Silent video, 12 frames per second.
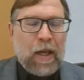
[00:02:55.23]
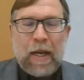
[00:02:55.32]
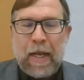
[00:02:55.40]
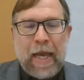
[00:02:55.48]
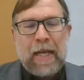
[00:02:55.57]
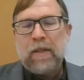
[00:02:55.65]

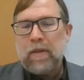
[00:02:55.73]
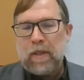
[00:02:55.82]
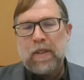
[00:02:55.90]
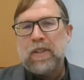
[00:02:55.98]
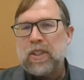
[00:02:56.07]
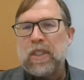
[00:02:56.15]
And again,
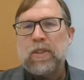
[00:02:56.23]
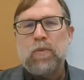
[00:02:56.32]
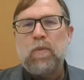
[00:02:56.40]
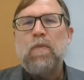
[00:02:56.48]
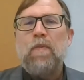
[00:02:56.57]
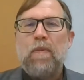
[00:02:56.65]

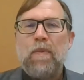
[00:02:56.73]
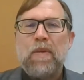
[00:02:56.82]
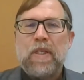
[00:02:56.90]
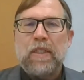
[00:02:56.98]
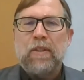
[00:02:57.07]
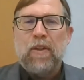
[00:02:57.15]

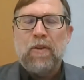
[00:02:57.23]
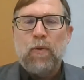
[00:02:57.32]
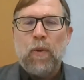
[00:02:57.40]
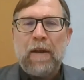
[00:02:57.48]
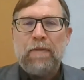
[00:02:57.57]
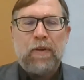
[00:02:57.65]
just
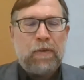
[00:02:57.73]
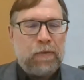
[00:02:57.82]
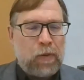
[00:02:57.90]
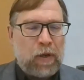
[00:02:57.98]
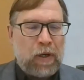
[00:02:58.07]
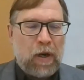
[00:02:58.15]
grateful
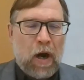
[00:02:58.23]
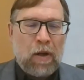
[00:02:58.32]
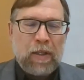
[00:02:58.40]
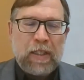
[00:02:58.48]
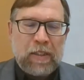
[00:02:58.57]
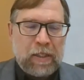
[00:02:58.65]
for
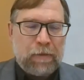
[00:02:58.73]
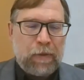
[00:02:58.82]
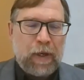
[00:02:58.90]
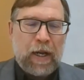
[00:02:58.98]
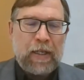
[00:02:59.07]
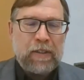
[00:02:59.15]
all these
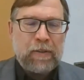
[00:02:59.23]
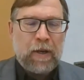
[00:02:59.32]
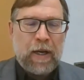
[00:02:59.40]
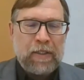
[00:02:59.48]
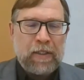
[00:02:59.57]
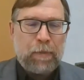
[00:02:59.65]
different
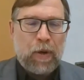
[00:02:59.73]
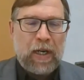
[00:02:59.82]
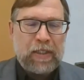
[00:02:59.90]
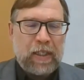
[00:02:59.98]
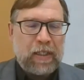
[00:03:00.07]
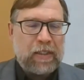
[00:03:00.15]
kinds of
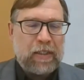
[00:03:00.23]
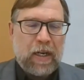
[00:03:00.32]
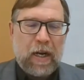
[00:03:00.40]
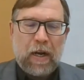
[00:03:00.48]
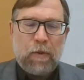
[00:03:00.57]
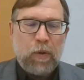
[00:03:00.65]
projects.
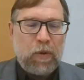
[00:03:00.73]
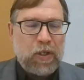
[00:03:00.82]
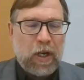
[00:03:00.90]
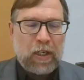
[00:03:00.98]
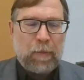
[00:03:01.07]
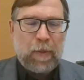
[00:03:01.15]
Ruth talked